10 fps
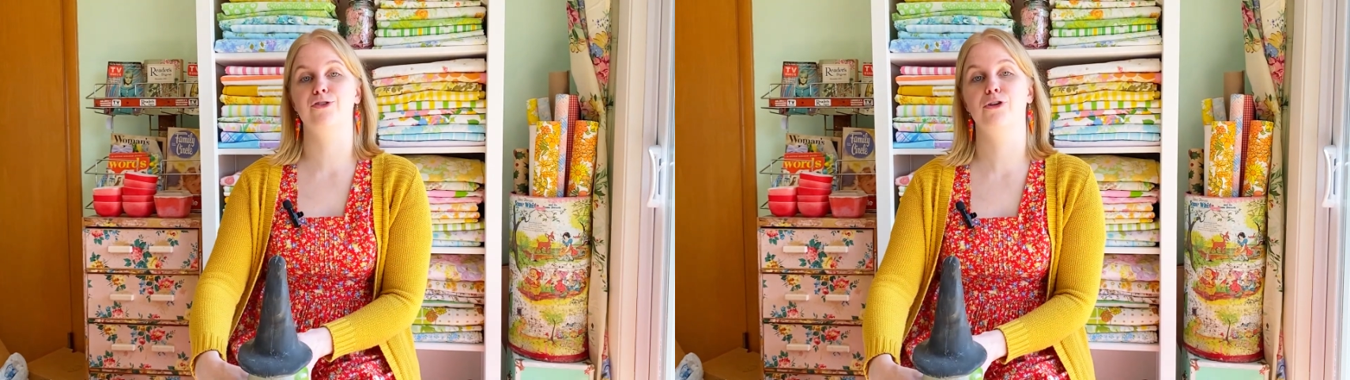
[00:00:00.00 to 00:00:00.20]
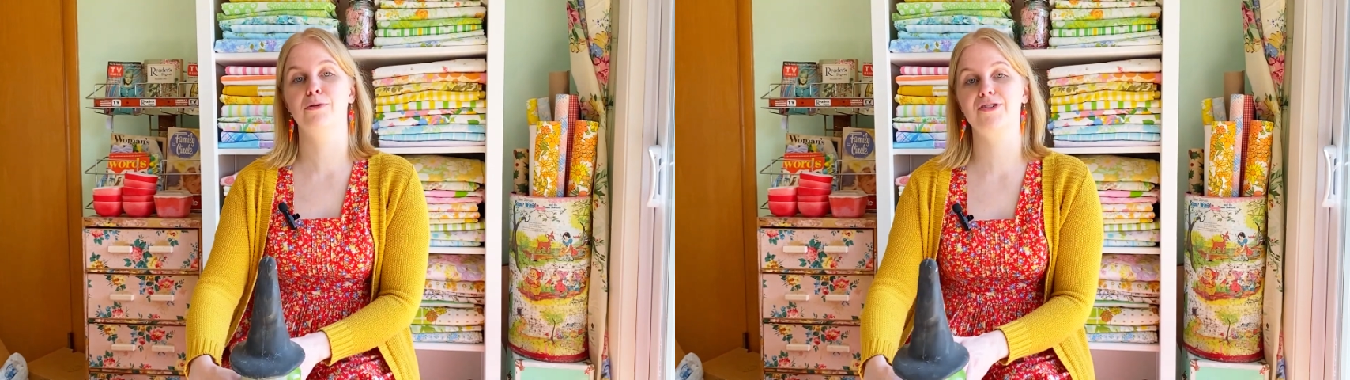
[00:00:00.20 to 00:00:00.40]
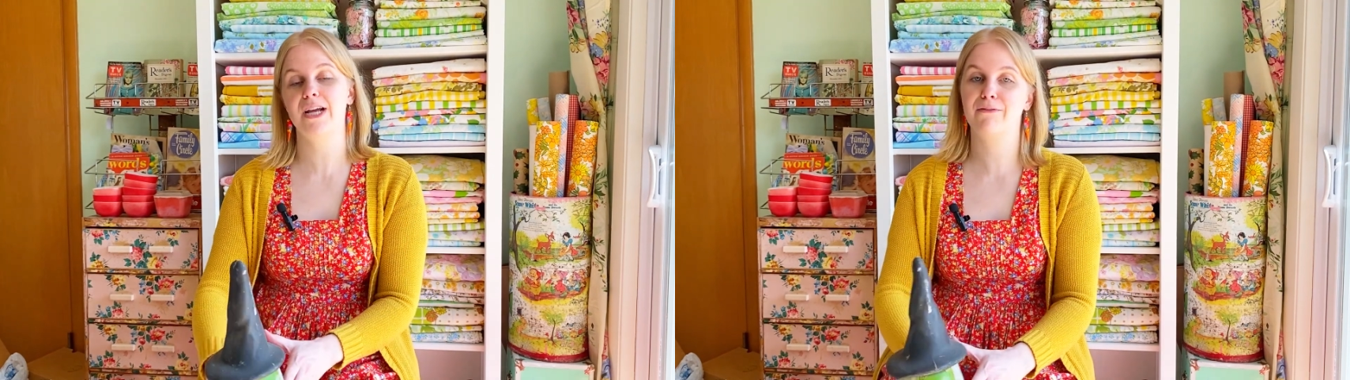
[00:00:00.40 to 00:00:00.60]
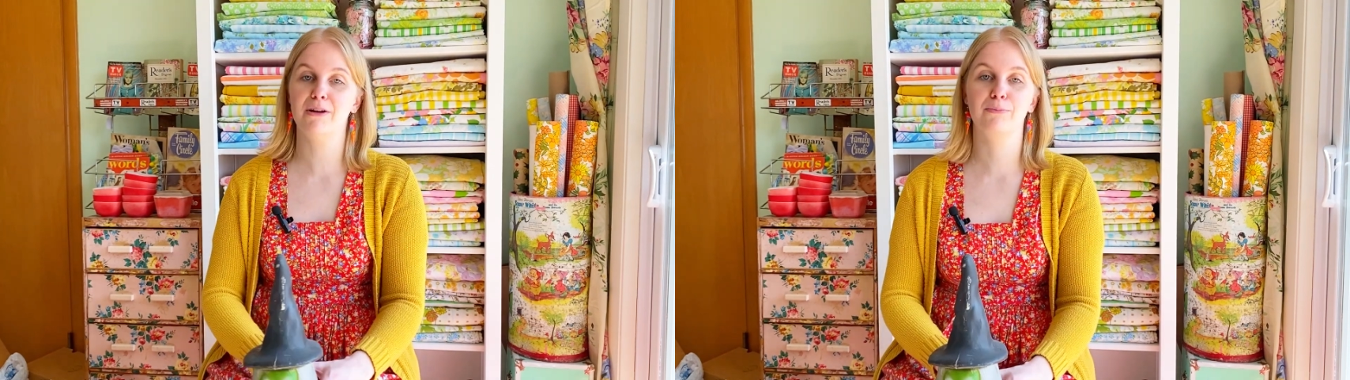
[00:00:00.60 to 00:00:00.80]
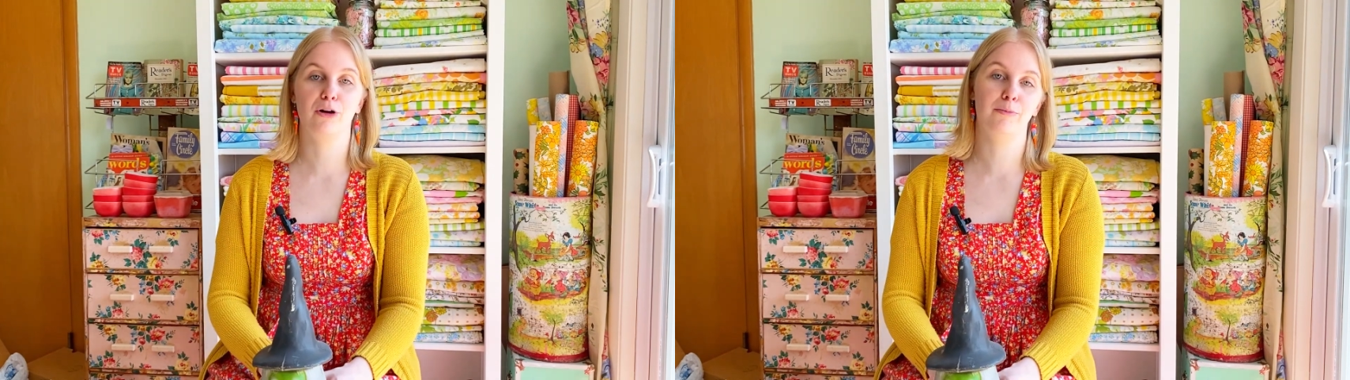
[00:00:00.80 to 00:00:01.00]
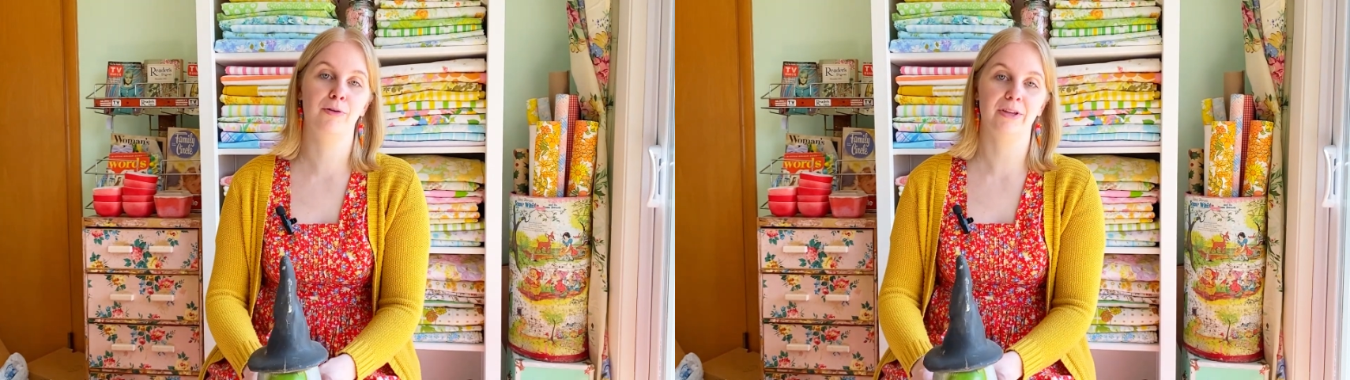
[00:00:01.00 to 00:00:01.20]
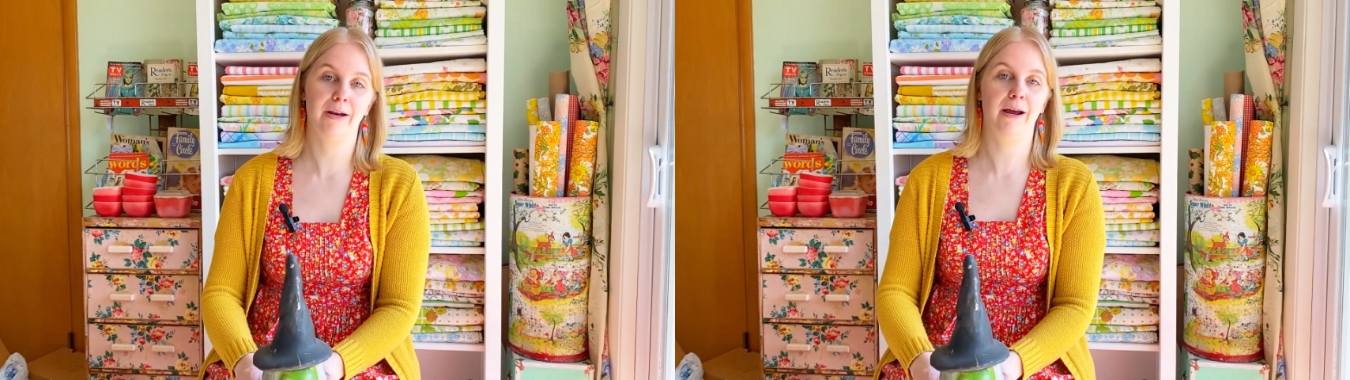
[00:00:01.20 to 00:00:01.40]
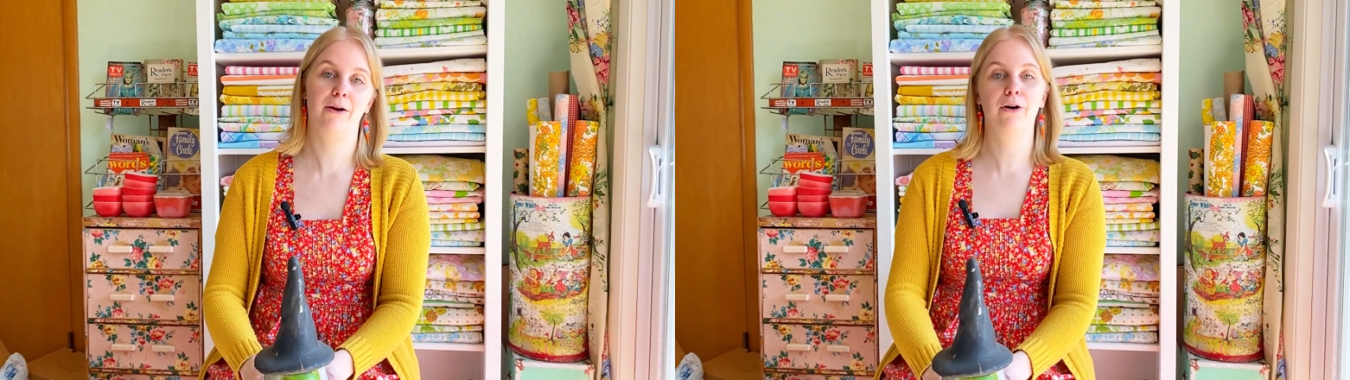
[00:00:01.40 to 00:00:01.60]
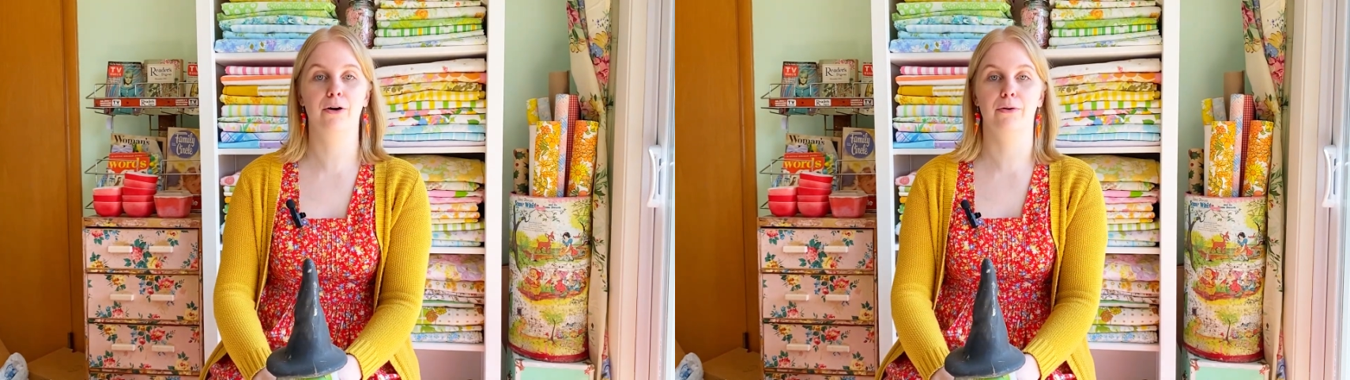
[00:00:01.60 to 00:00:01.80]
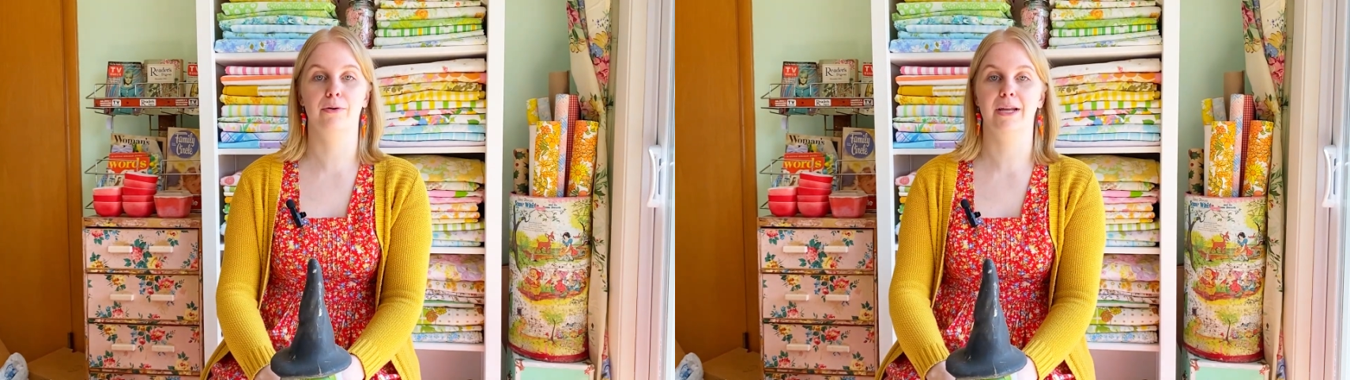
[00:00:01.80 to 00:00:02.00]
almost every blow mold that I
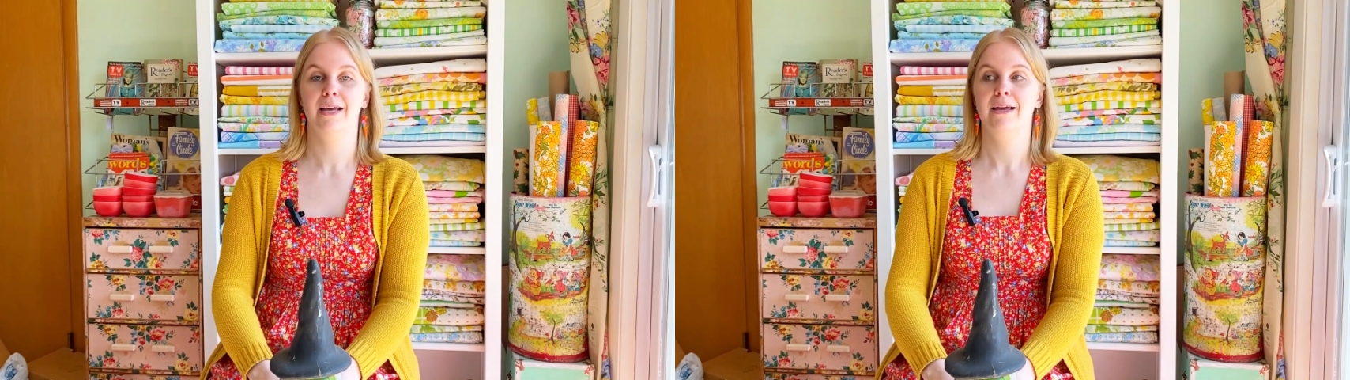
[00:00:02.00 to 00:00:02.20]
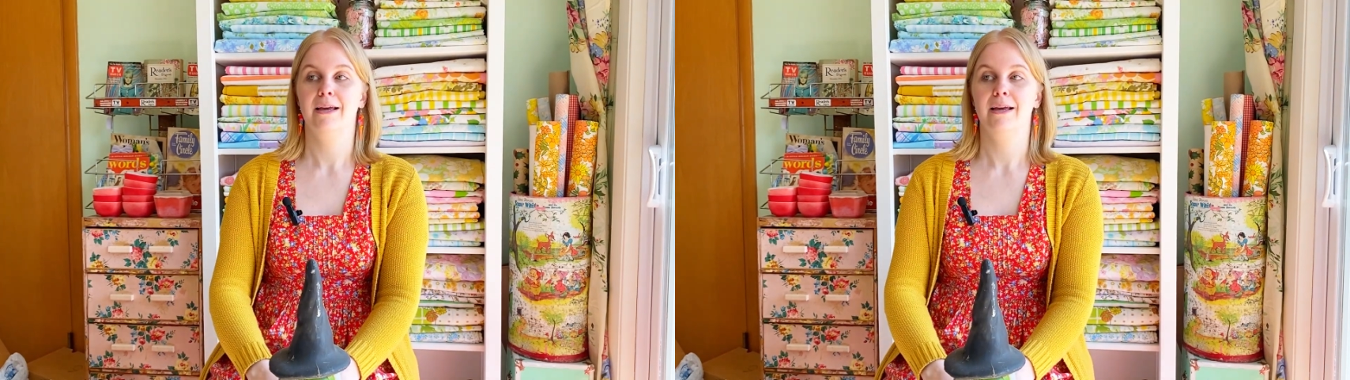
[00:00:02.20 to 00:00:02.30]
own